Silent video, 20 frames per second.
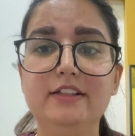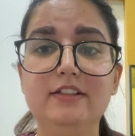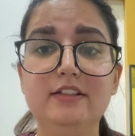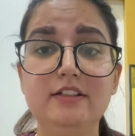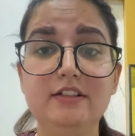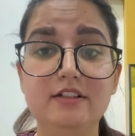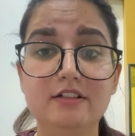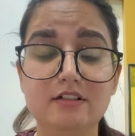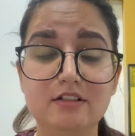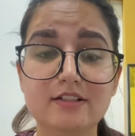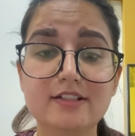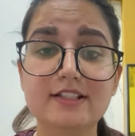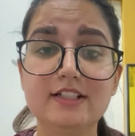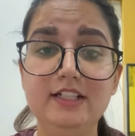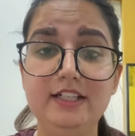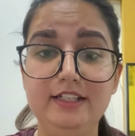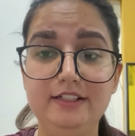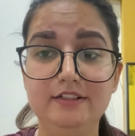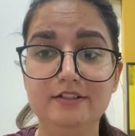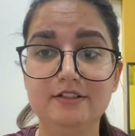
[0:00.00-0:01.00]
the nurse
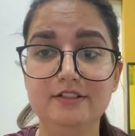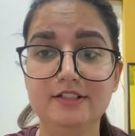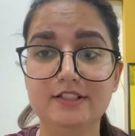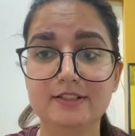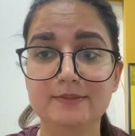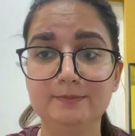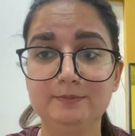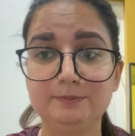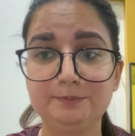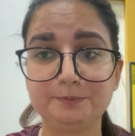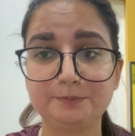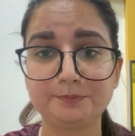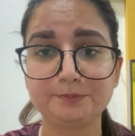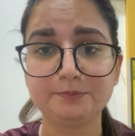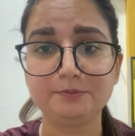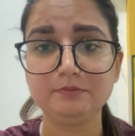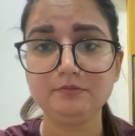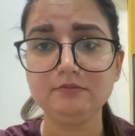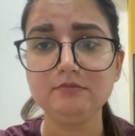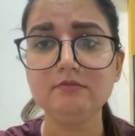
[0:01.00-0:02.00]
leaders
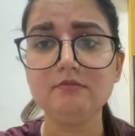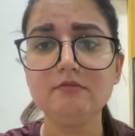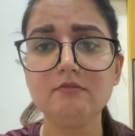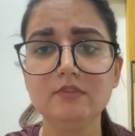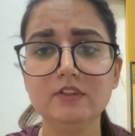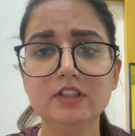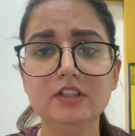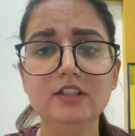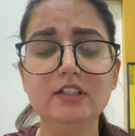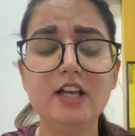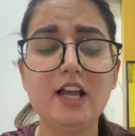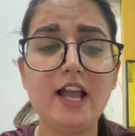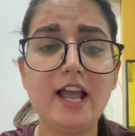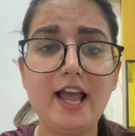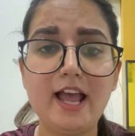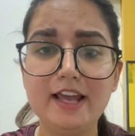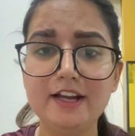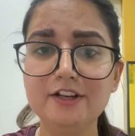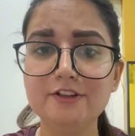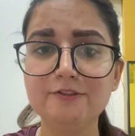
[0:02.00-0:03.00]
the
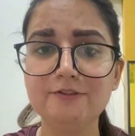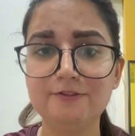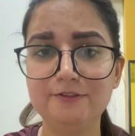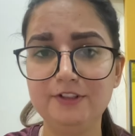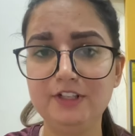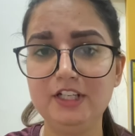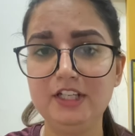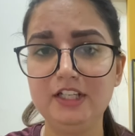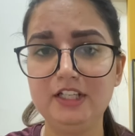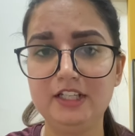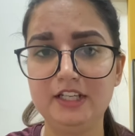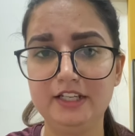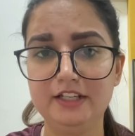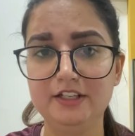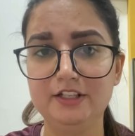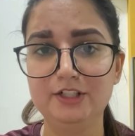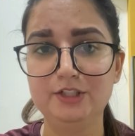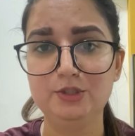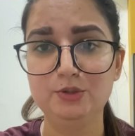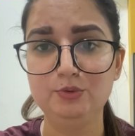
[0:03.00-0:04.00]
error-free
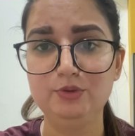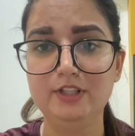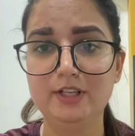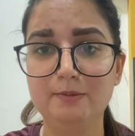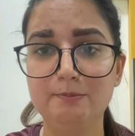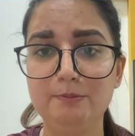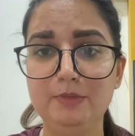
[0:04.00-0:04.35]
care to them,